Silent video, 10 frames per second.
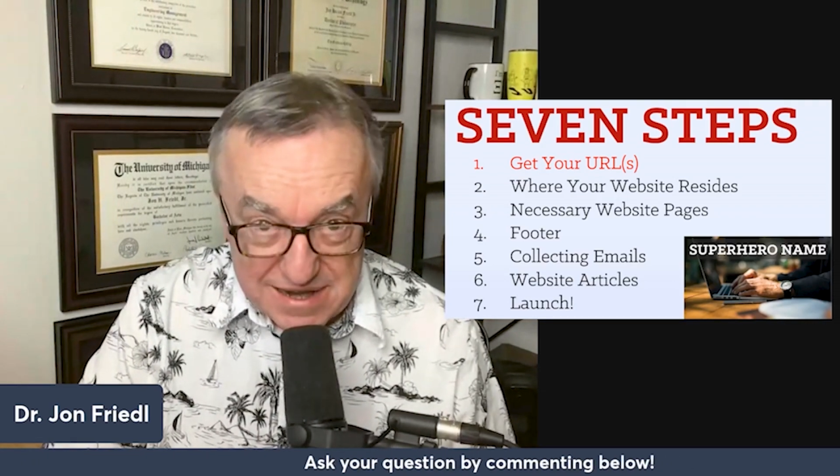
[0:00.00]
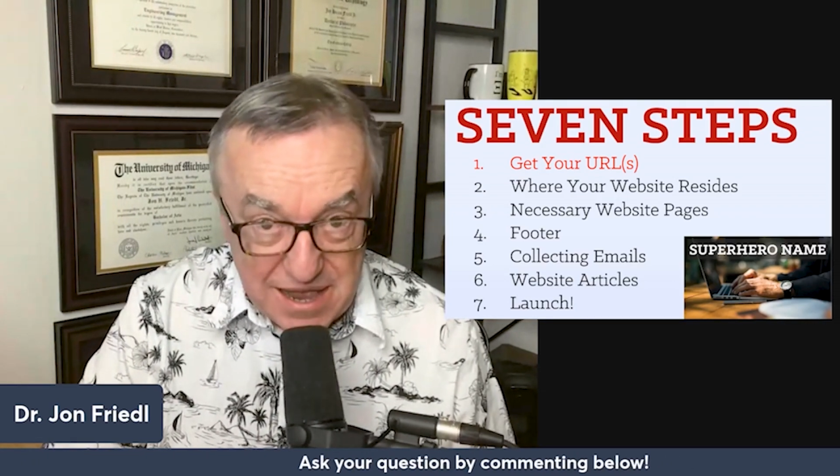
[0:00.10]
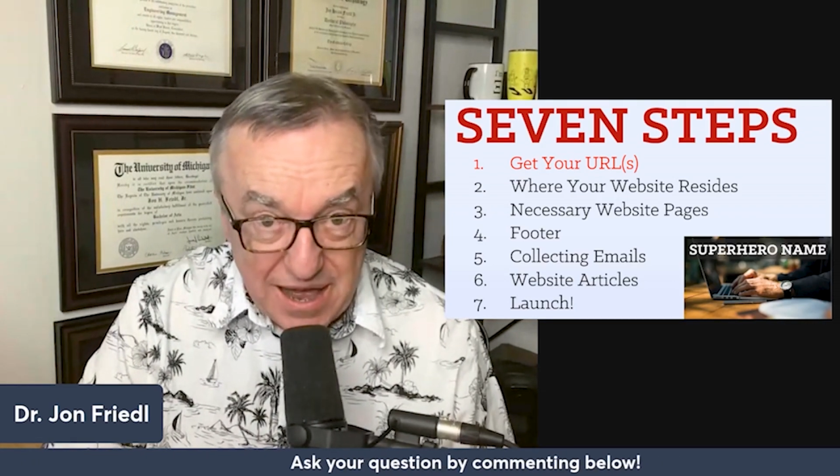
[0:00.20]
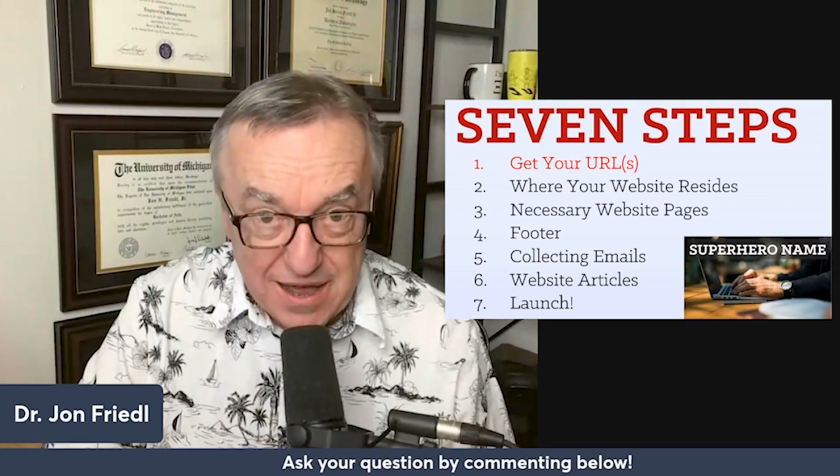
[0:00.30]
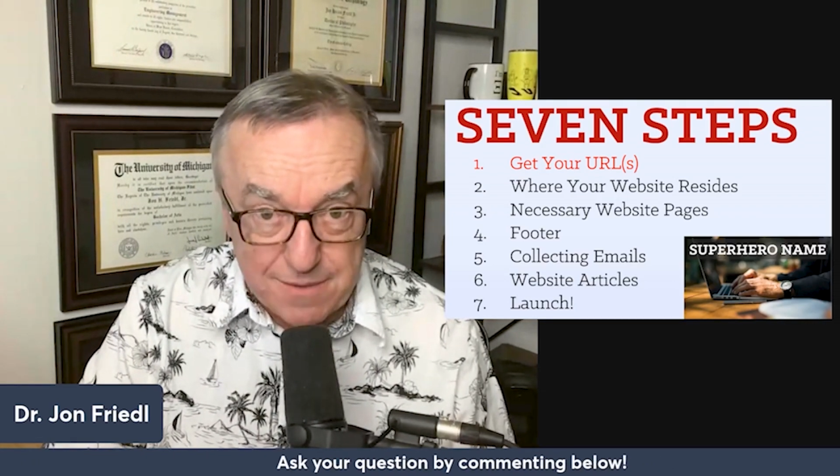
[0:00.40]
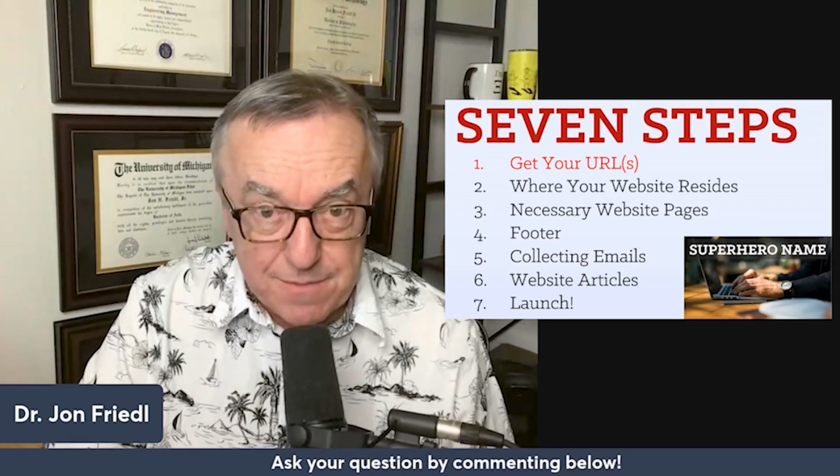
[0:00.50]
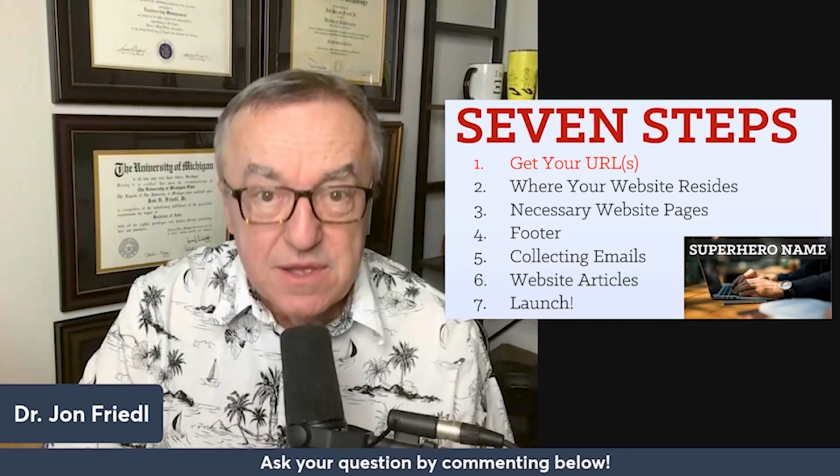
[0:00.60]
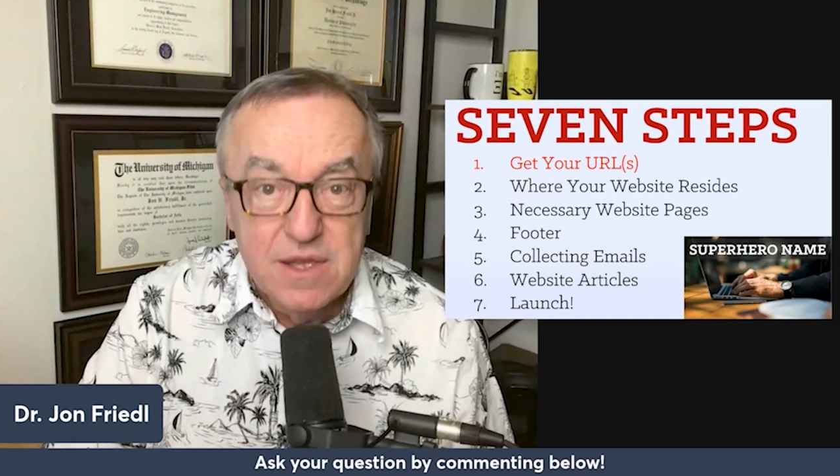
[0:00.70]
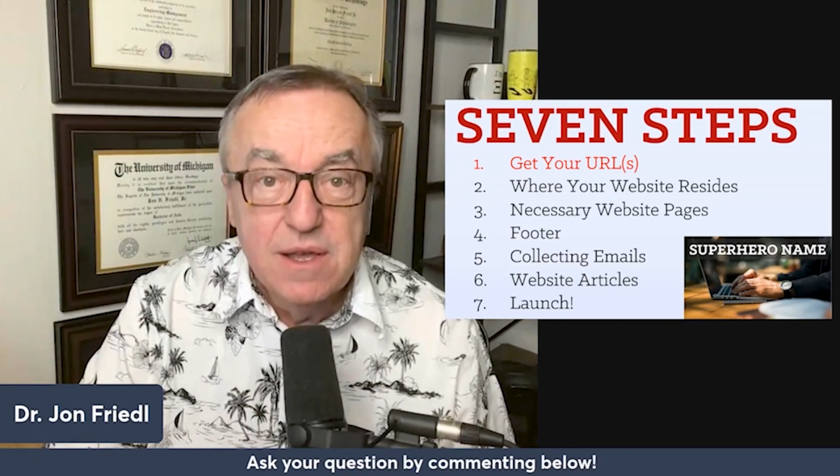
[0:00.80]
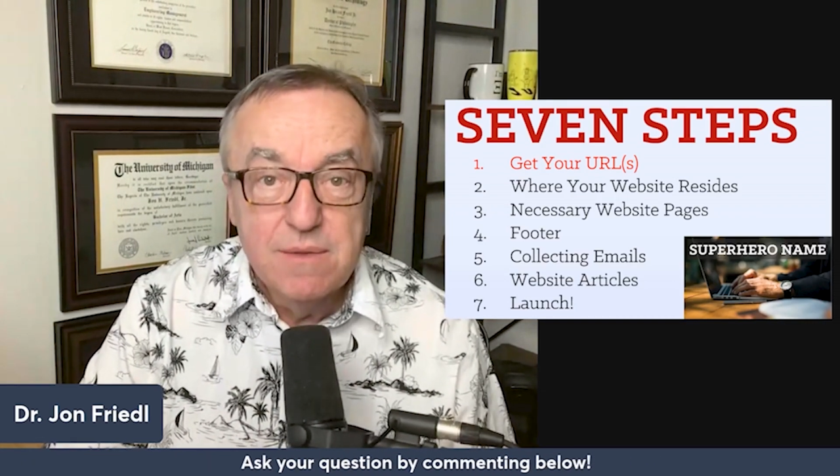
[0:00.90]
.com,
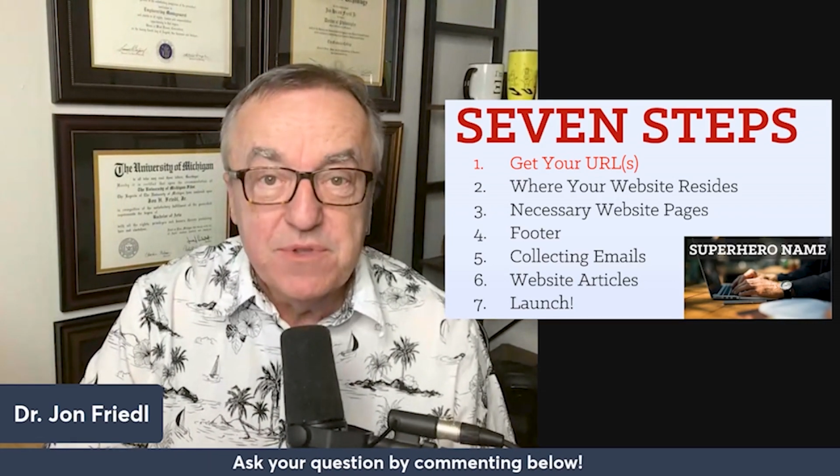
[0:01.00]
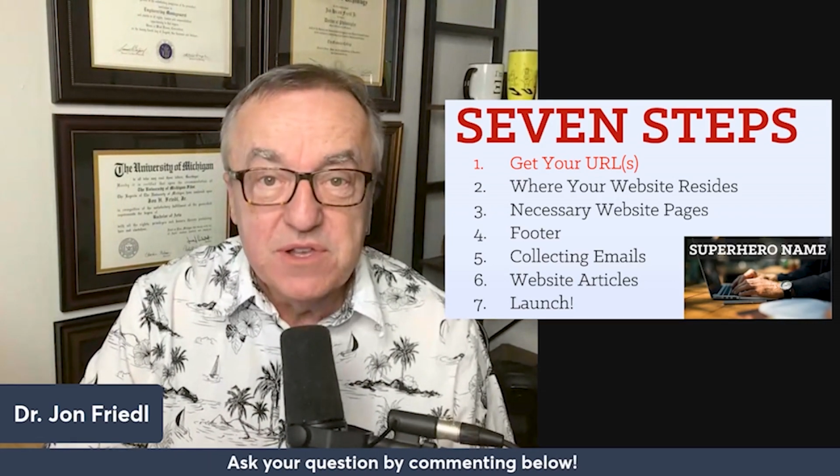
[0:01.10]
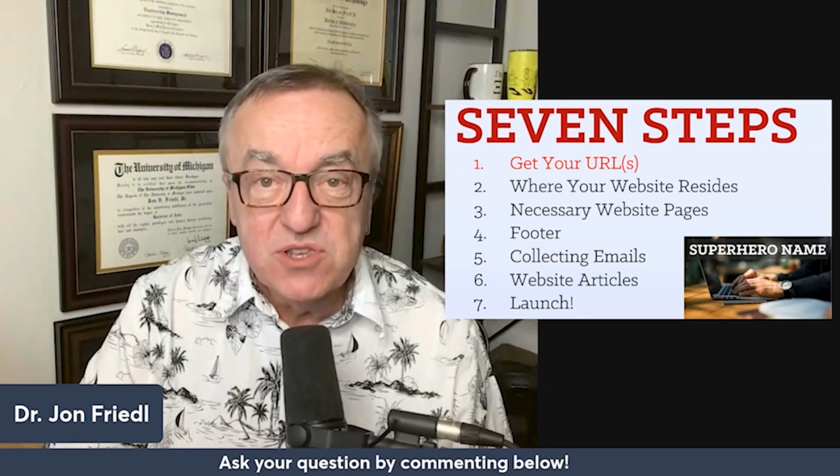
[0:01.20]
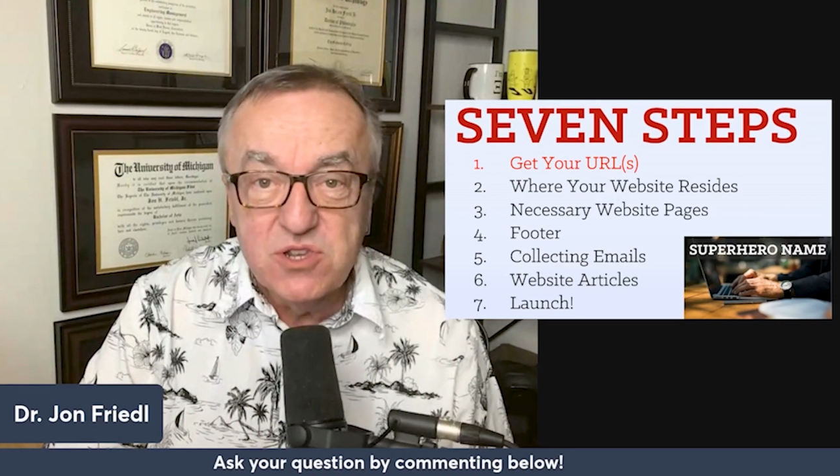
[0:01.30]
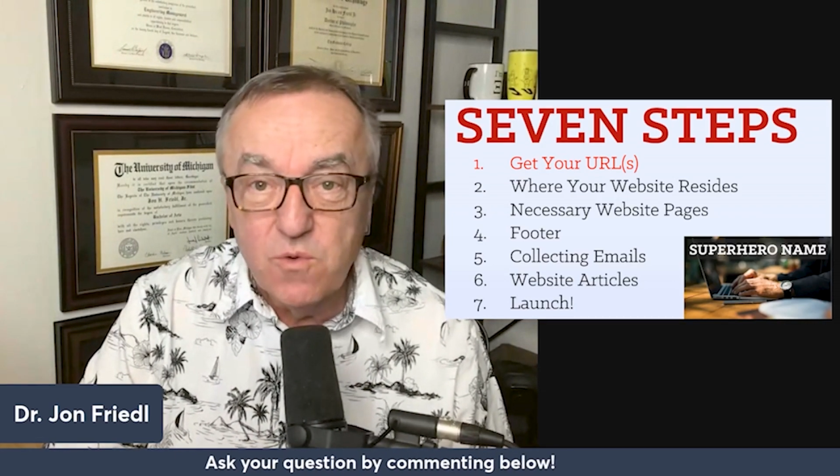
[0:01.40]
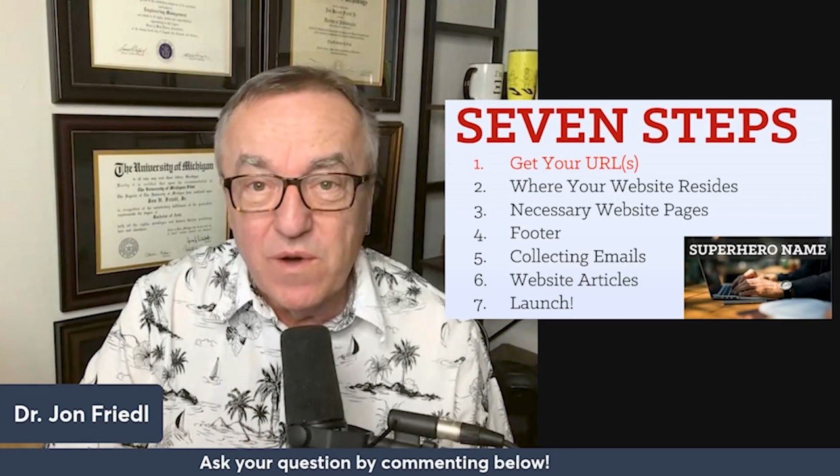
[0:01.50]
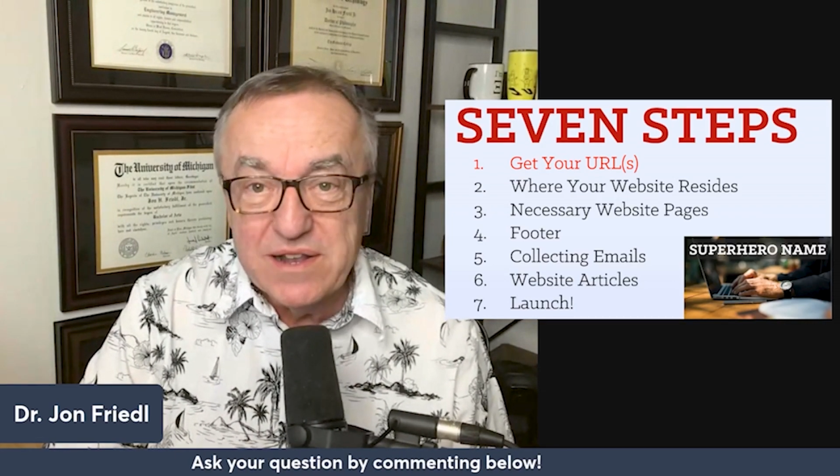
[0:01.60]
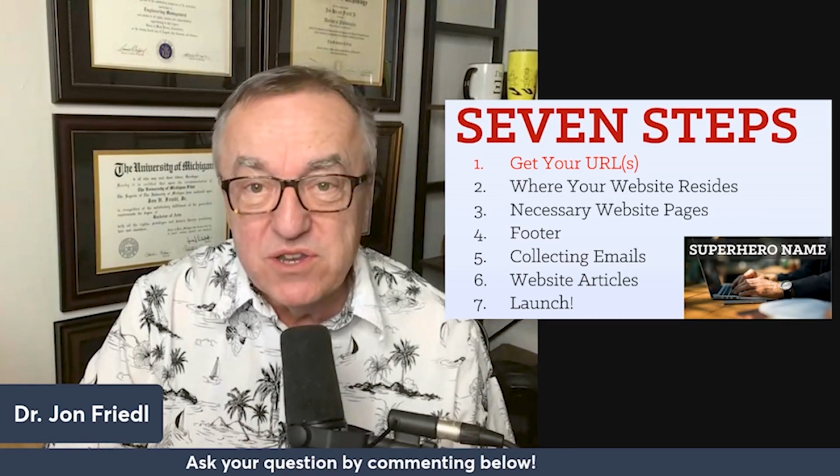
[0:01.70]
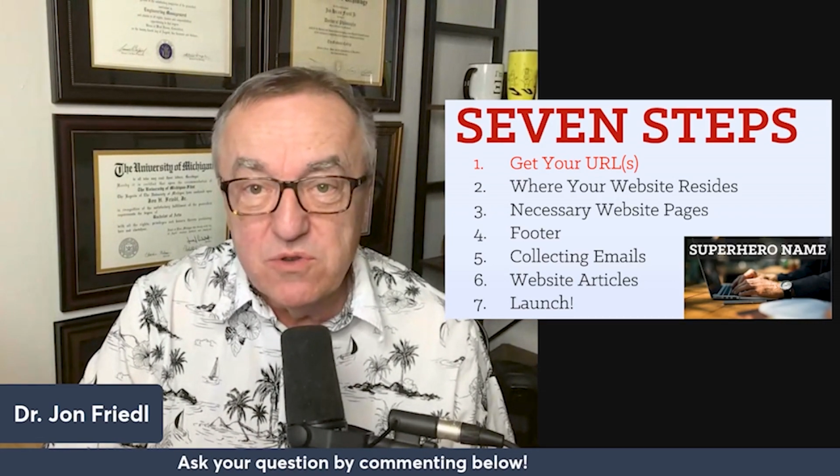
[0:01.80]
plus you want